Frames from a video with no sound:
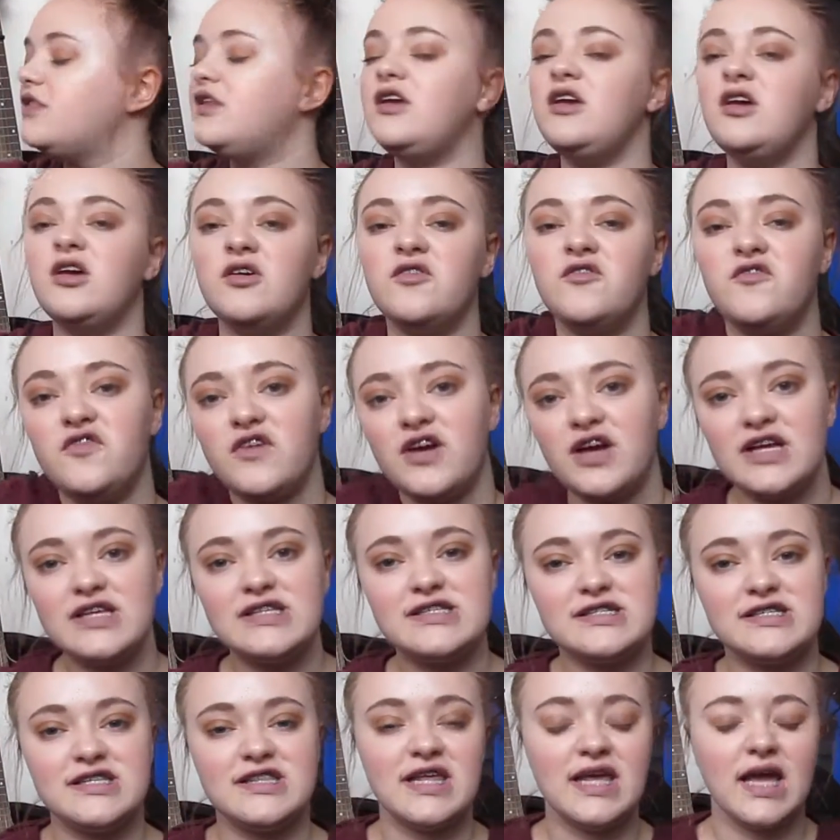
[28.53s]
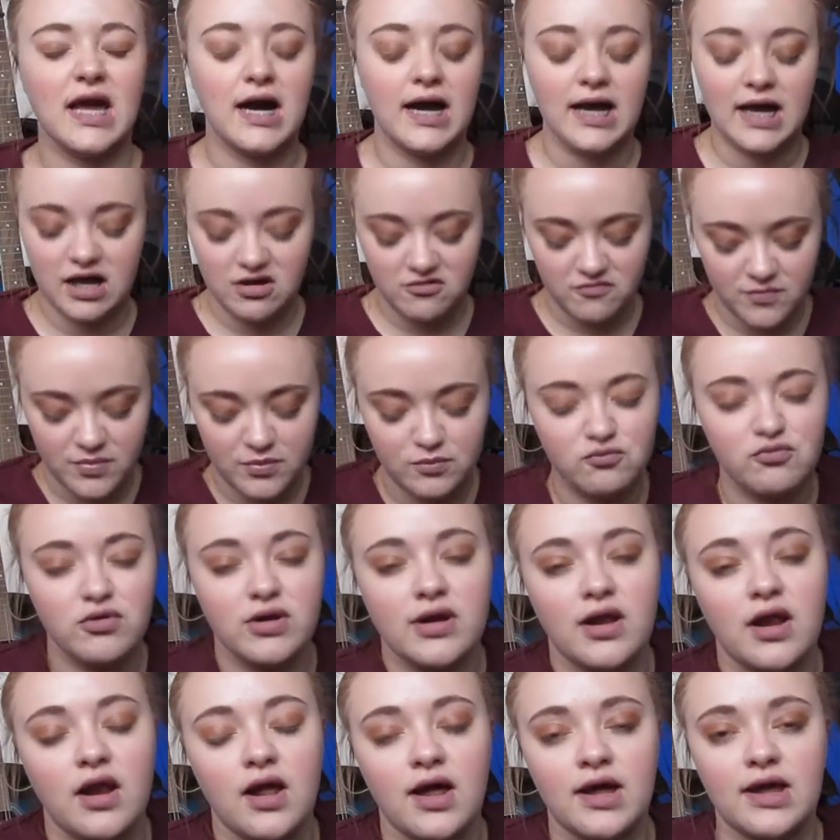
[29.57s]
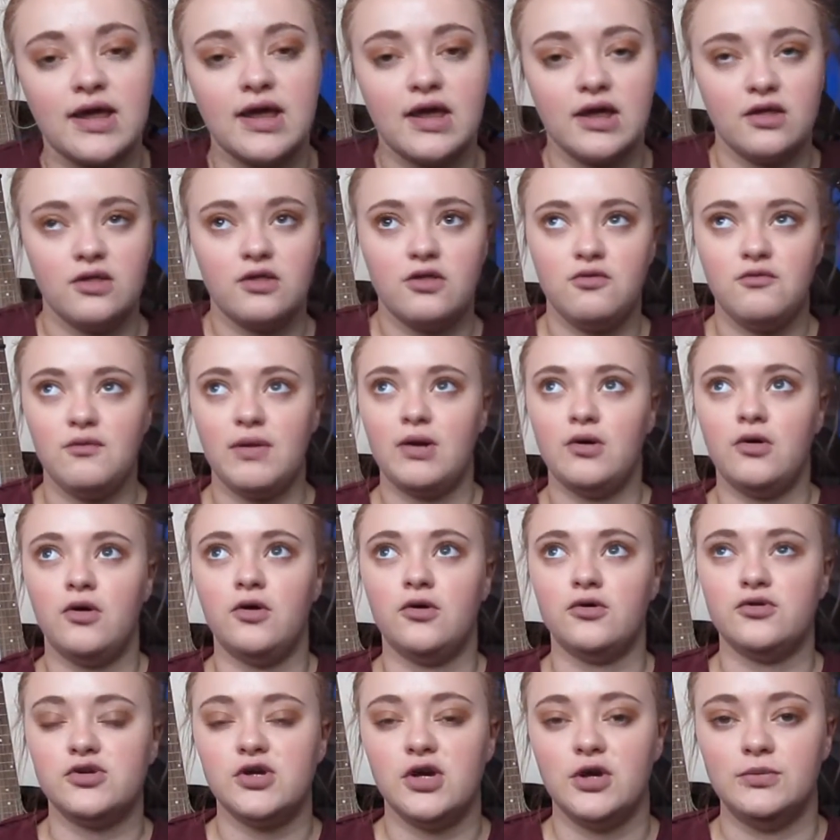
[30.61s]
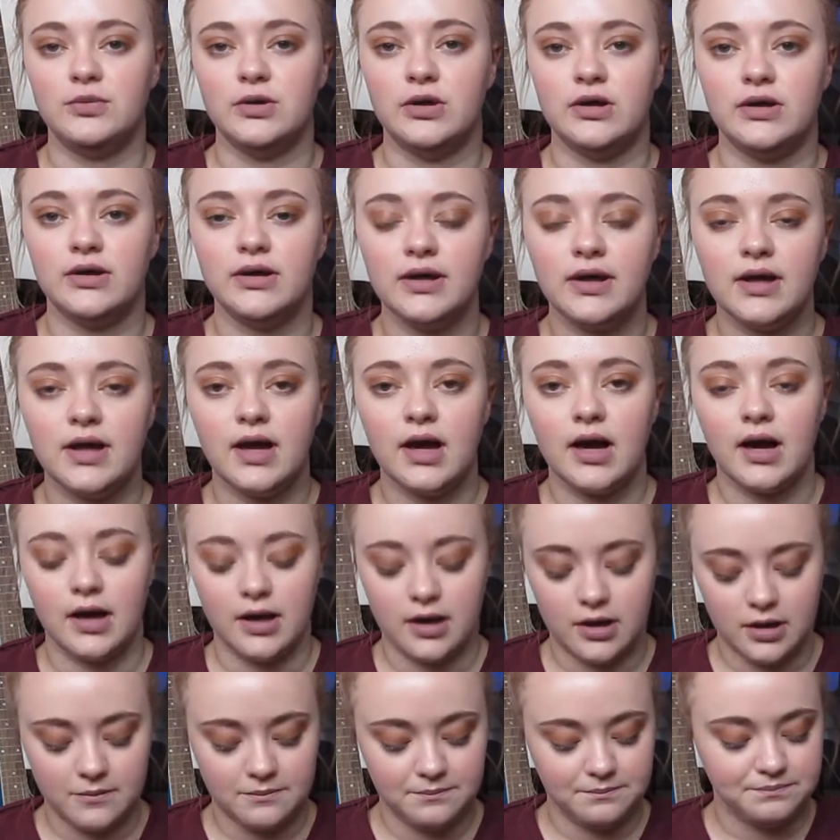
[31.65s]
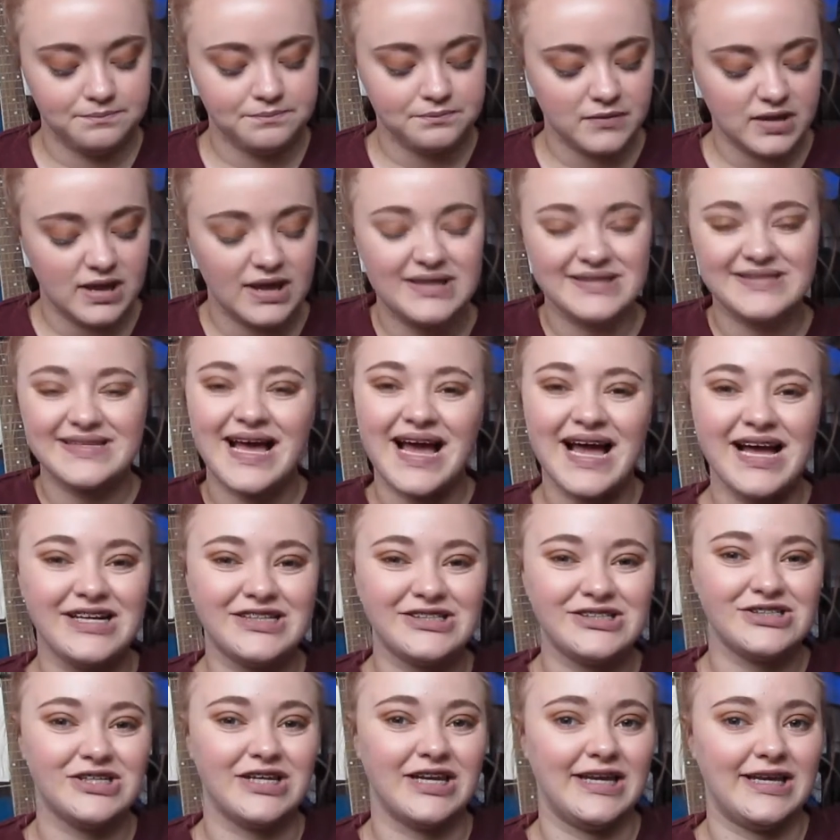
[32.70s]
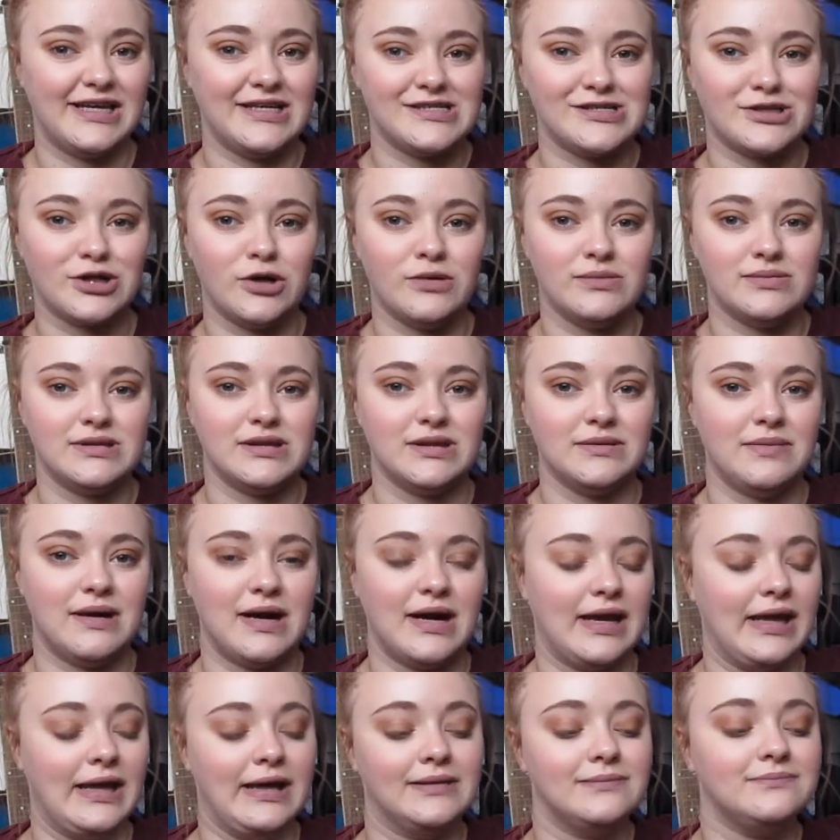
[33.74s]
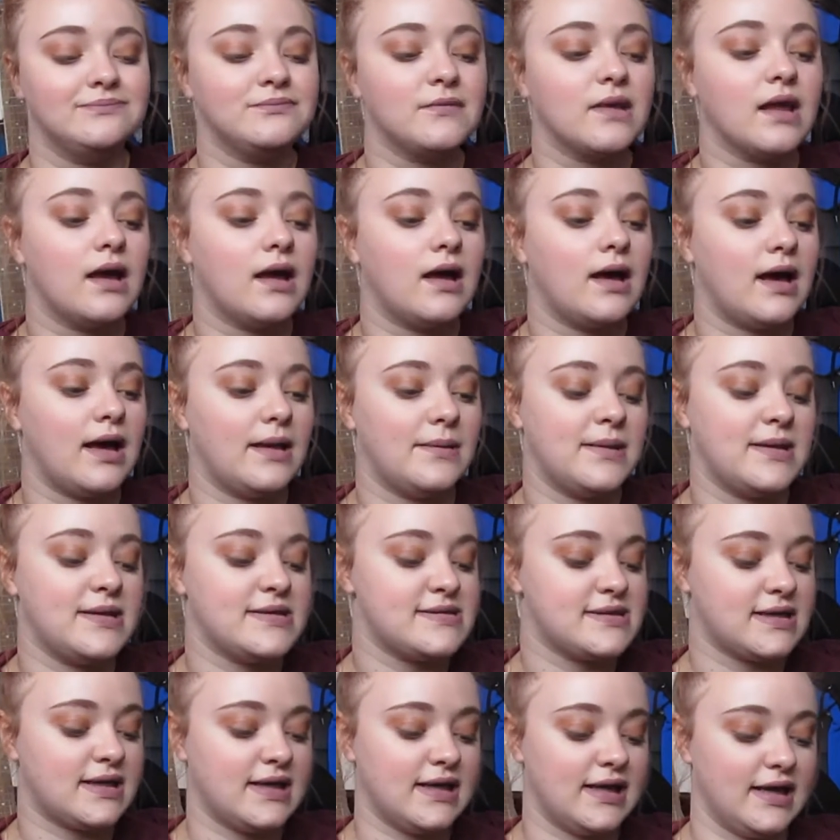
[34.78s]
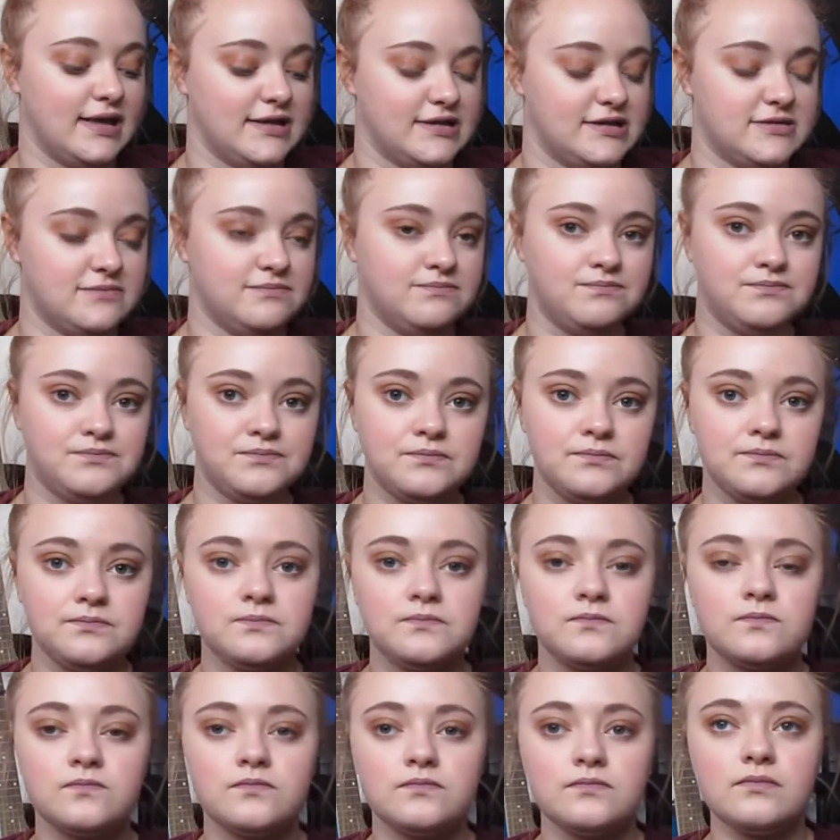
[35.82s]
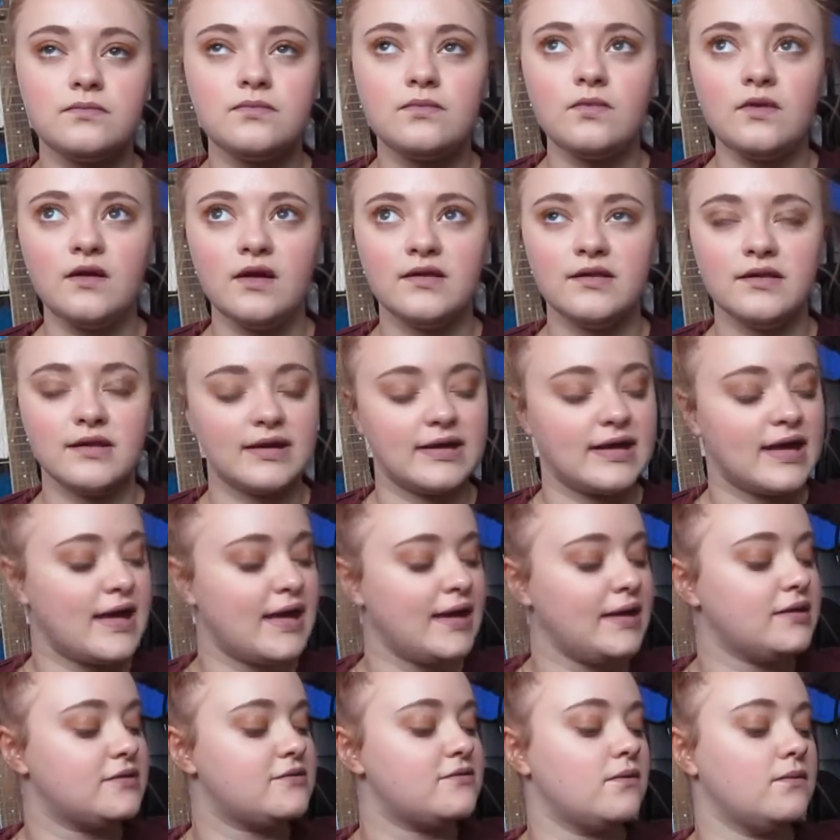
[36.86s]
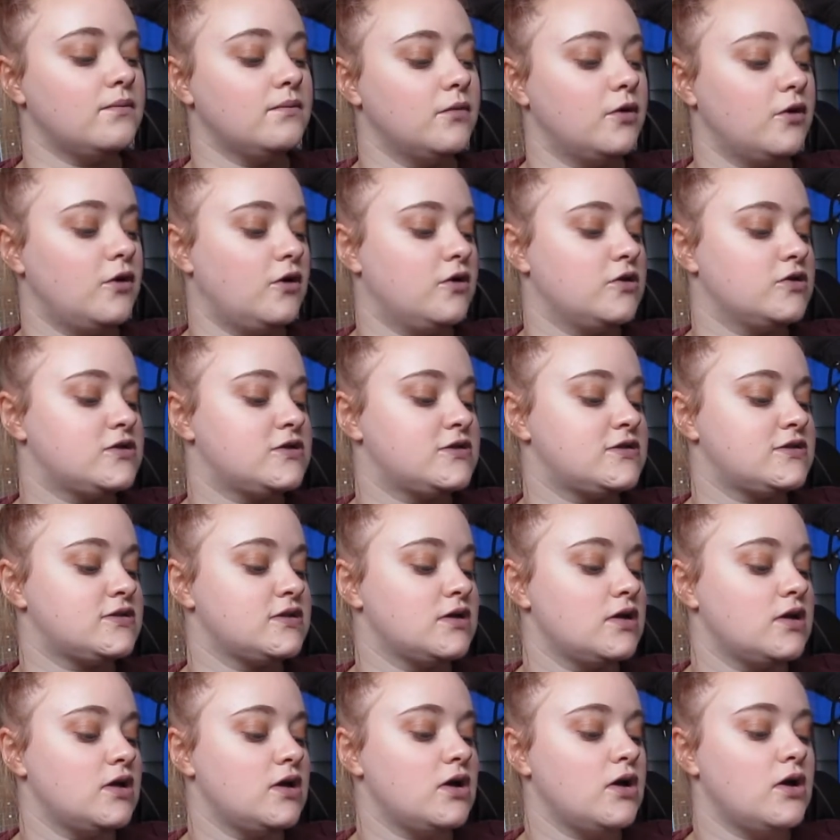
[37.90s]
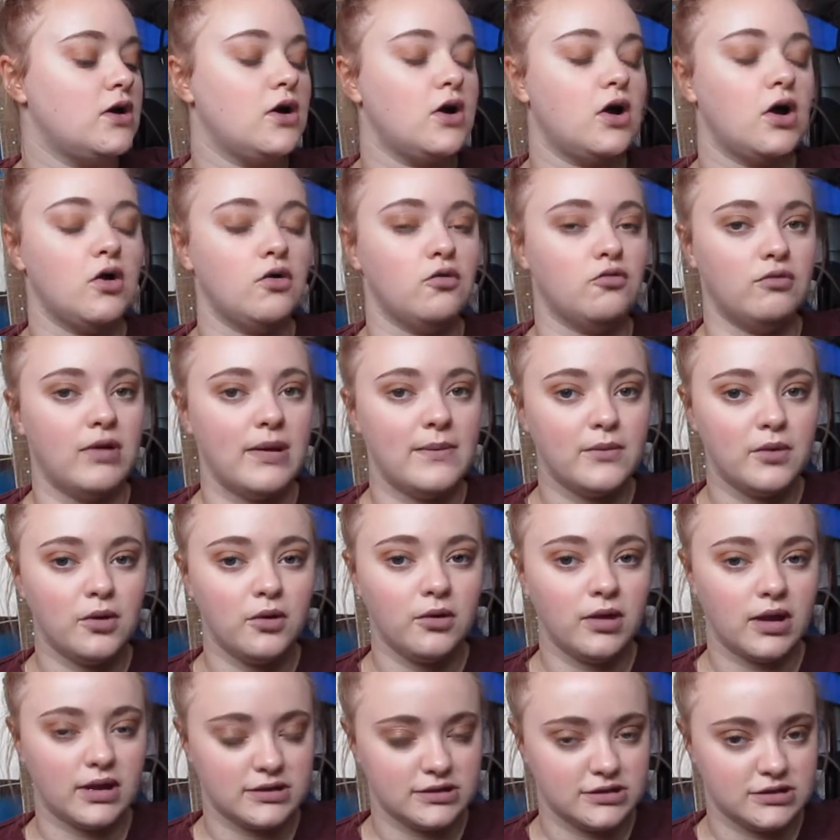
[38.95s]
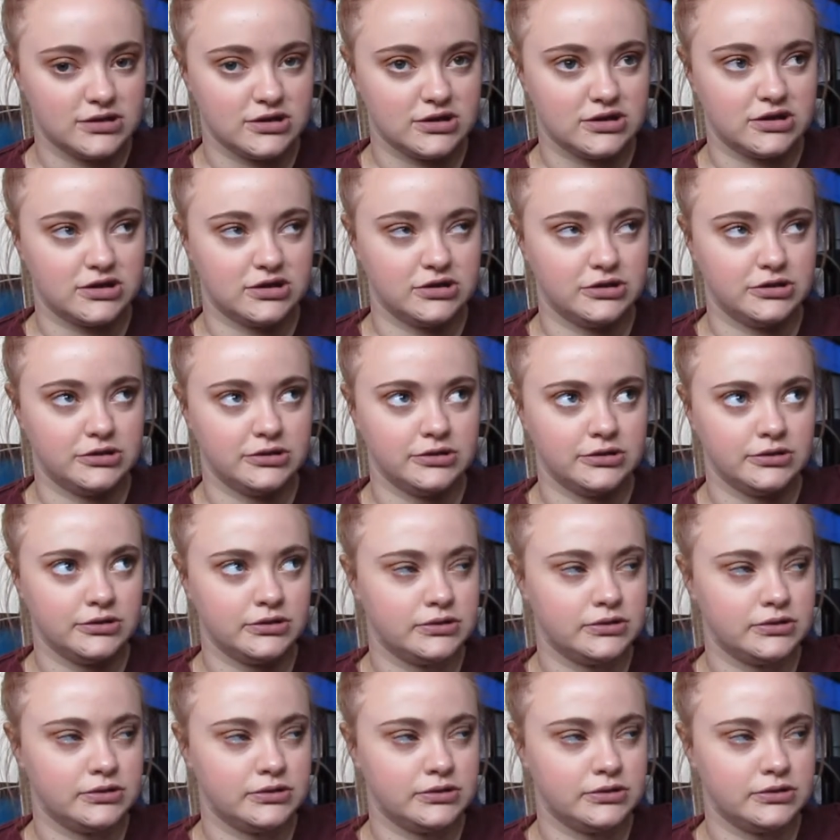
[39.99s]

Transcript: The first thing I have been really liking throughout October is actually a sculpting palette, and this is the Kate Moss Rimmel London